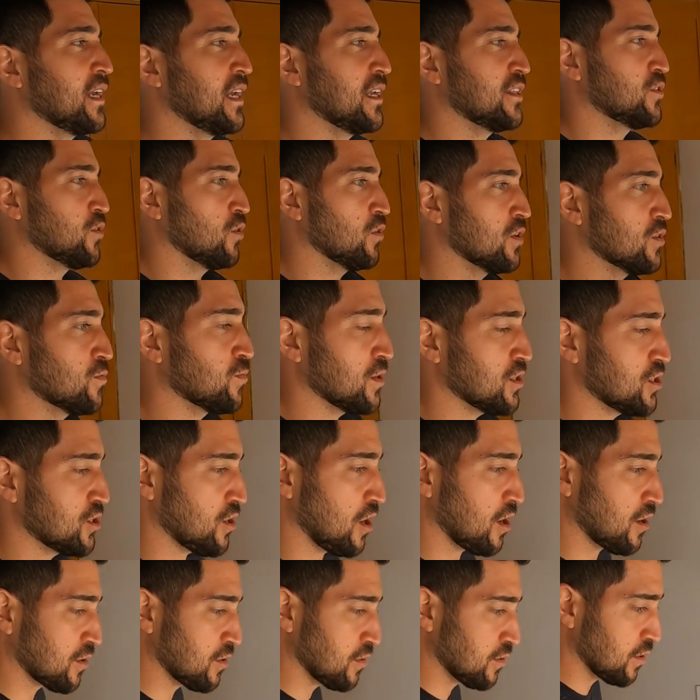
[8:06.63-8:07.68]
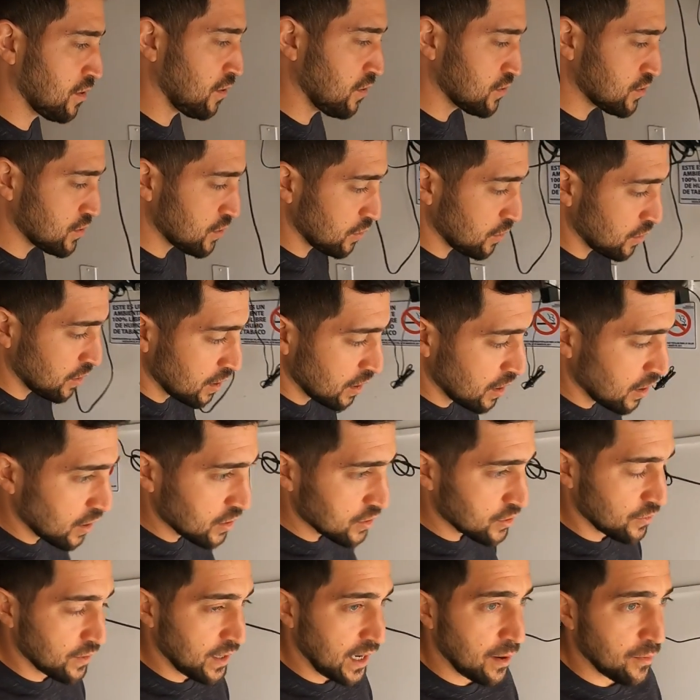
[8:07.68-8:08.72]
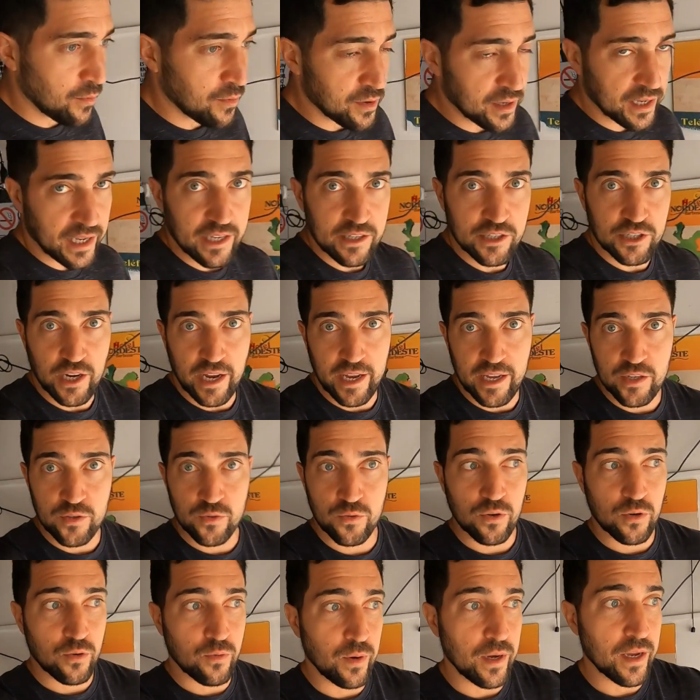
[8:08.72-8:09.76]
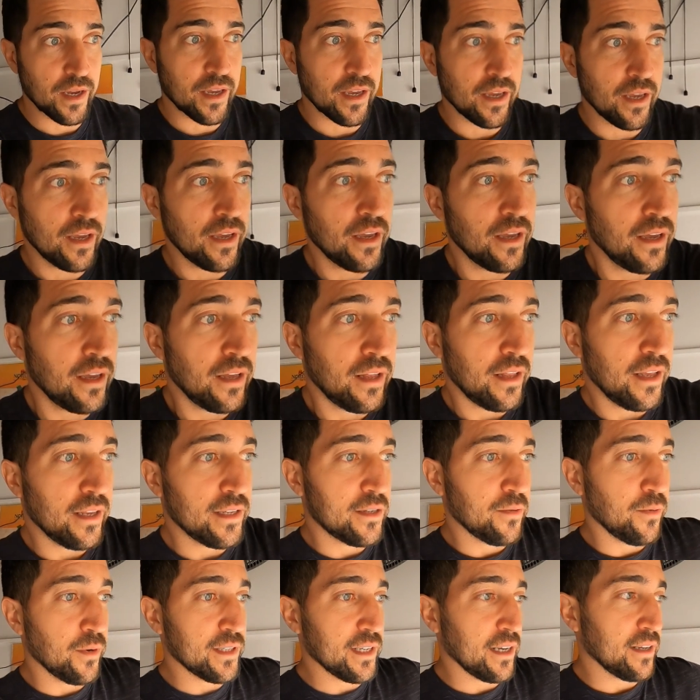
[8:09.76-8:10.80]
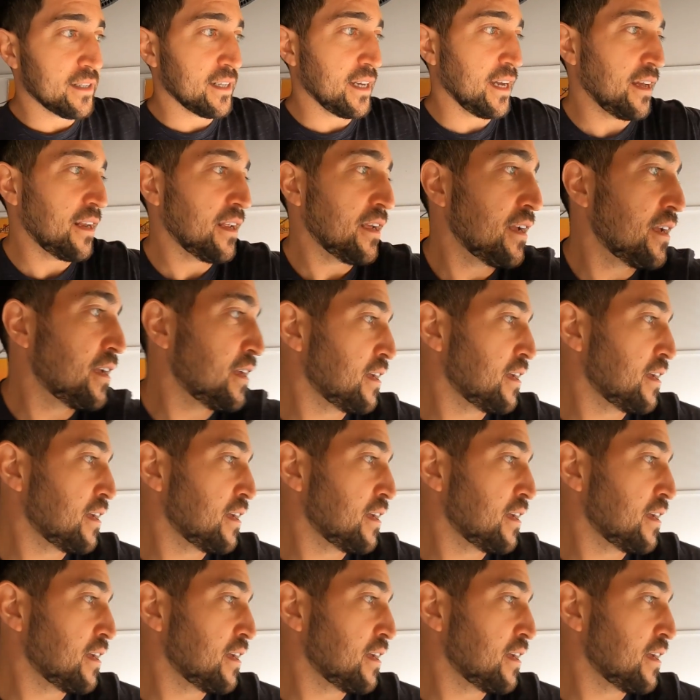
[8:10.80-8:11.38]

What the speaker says: He told us which shower we would go to. So now we're gonna get changed real quick. Let's see what's outside.